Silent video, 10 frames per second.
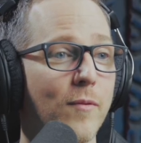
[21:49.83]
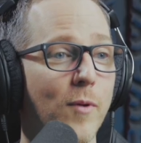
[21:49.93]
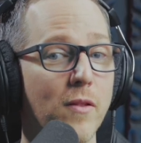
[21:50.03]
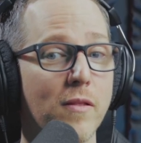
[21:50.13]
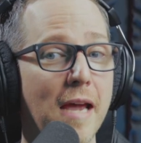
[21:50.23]

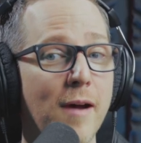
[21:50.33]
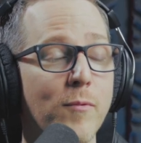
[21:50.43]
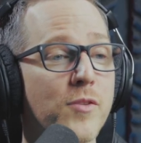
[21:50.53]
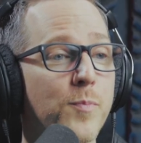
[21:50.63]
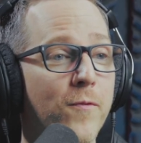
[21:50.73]
Well, that
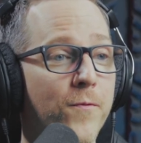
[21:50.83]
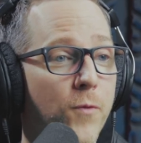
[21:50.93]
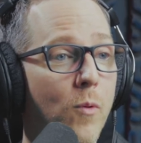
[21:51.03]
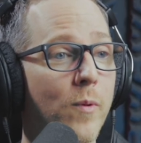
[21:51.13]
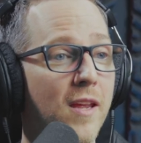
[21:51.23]
was
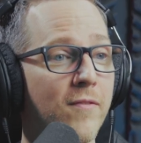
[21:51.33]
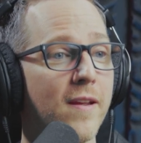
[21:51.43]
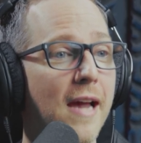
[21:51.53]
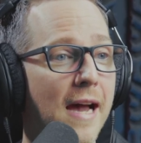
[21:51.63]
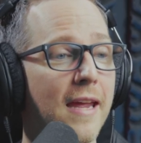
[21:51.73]
before we
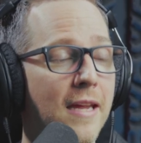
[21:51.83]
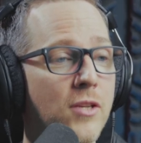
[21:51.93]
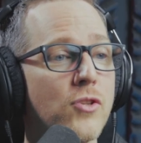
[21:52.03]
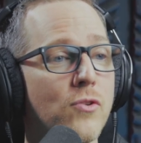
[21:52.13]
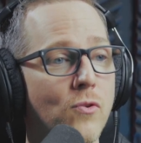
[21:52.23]
even got
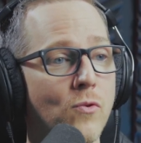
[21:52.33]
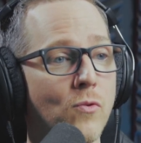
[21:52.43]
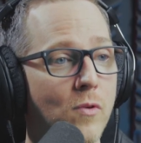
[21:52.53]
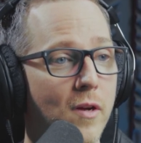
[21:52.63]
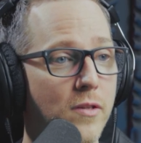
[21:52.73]

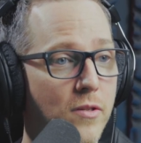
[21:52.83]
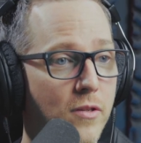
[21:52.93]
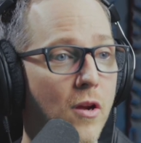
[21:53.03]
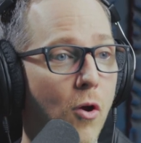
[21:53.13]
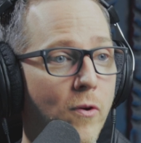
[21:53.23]
into
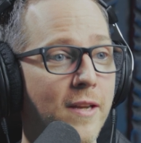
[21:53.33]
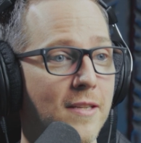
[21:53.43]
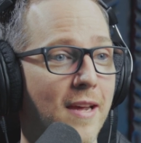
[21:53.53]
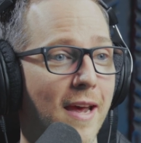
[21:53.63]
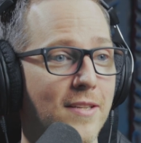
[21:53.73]

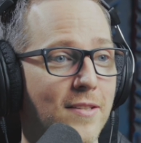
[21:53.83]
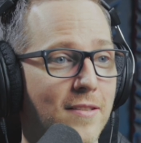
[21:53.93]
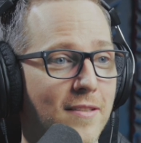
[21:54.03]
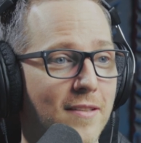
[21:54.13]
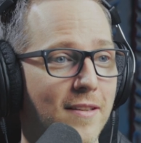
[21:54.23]
coding
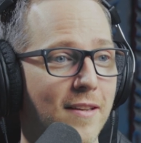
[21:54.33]
tests.